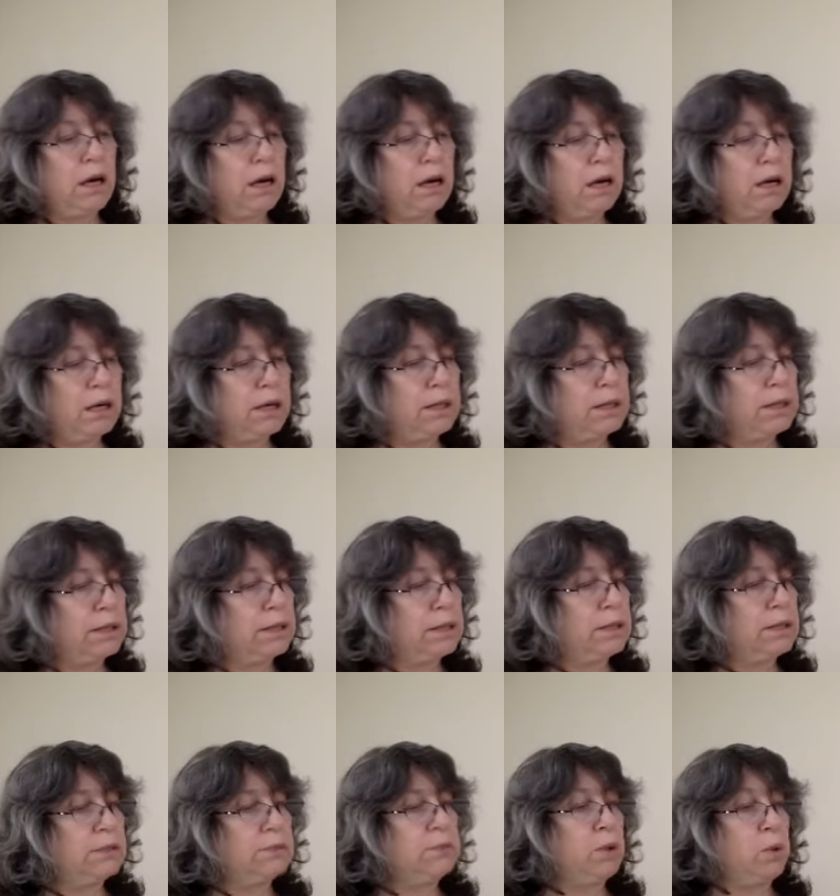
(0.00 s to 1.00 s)

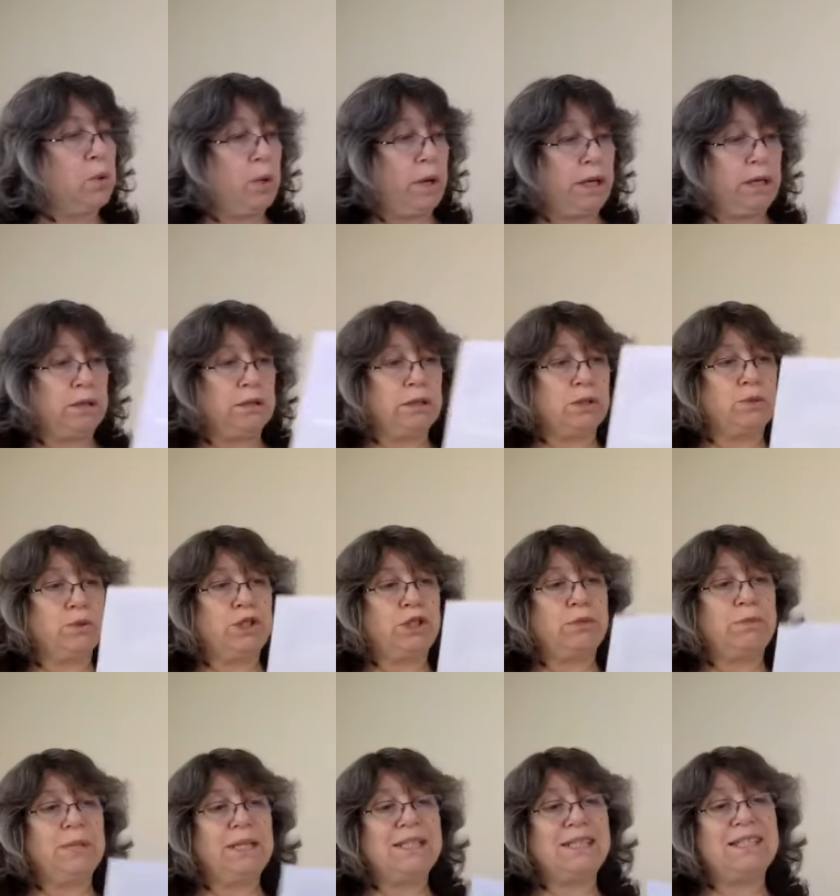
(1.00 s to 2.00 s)
um, oils, which
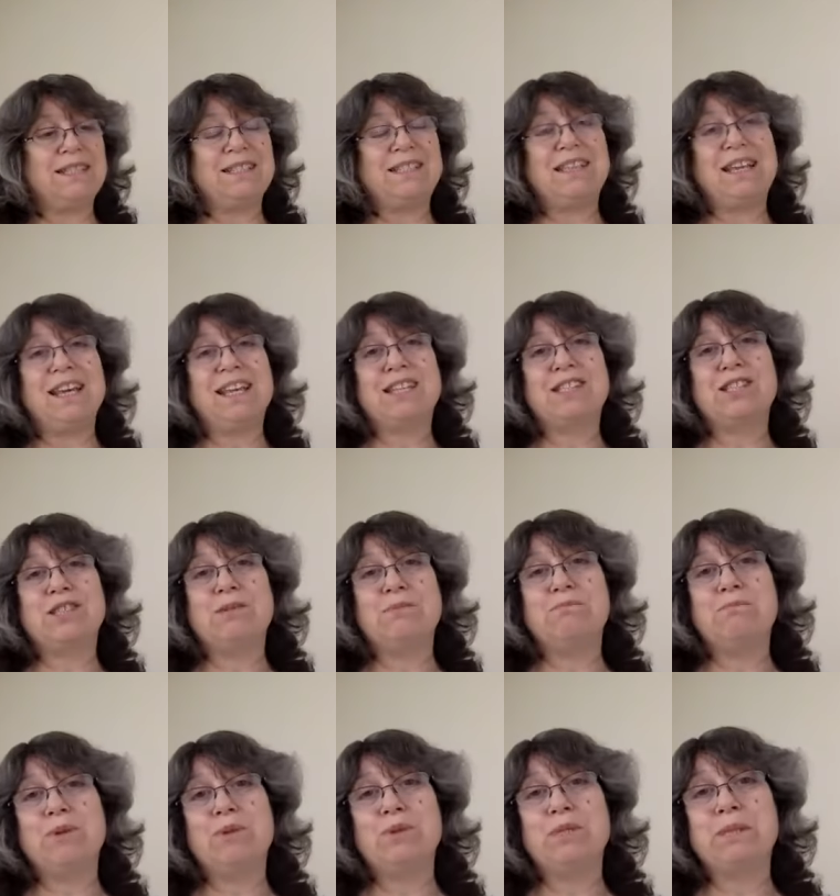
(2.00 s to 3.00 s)
means it takes the
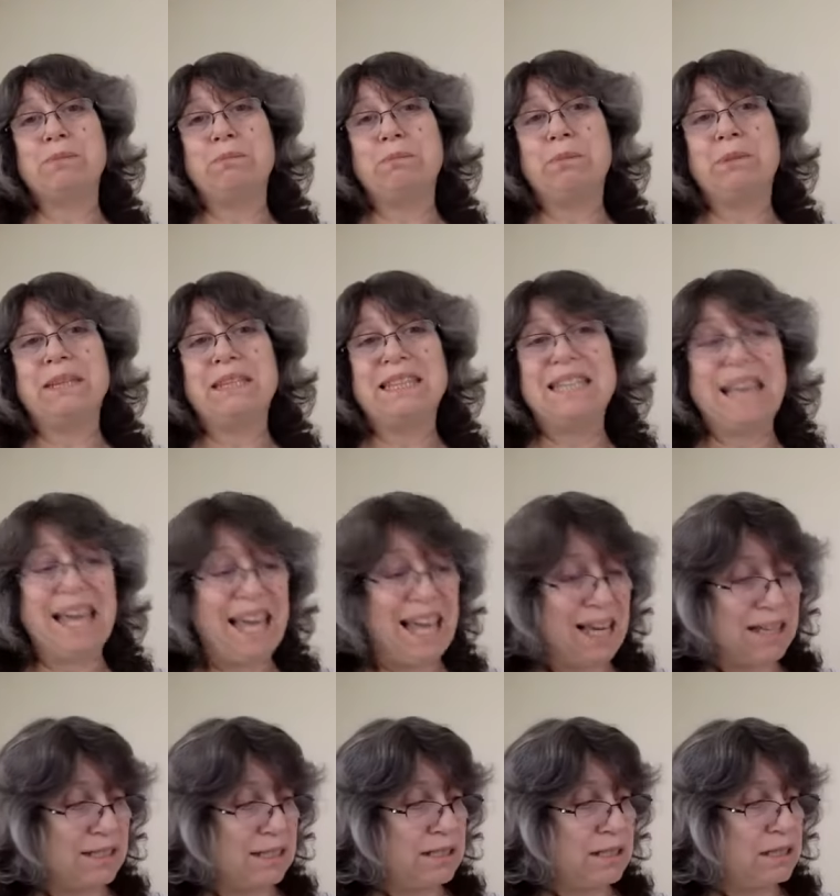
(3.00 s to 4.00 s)
most
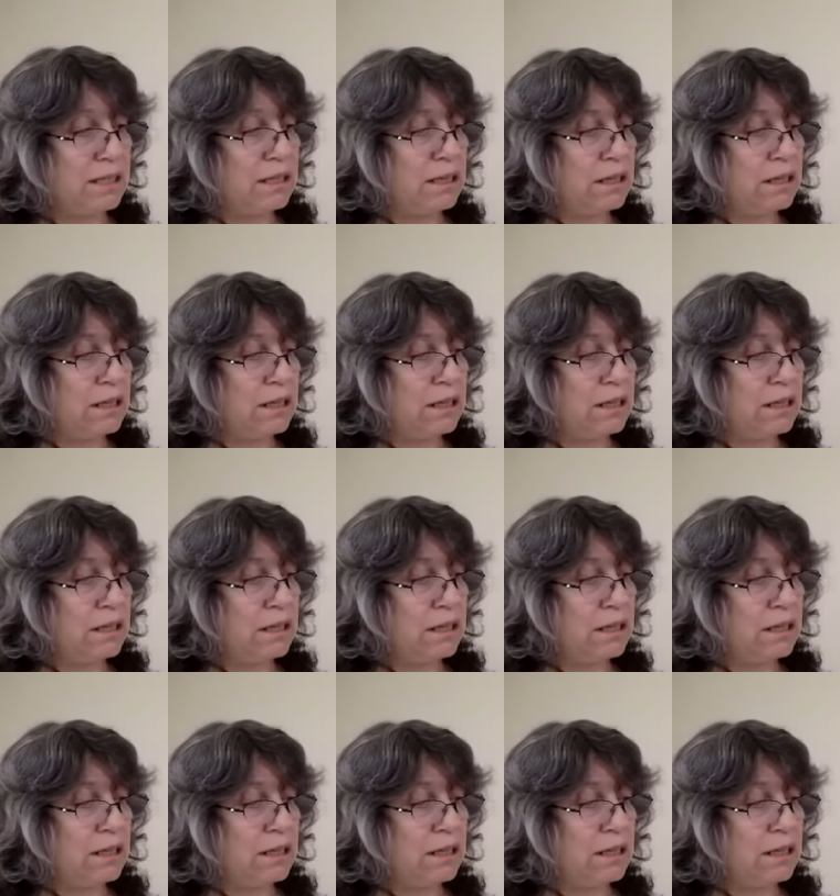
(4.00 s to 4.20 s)
plant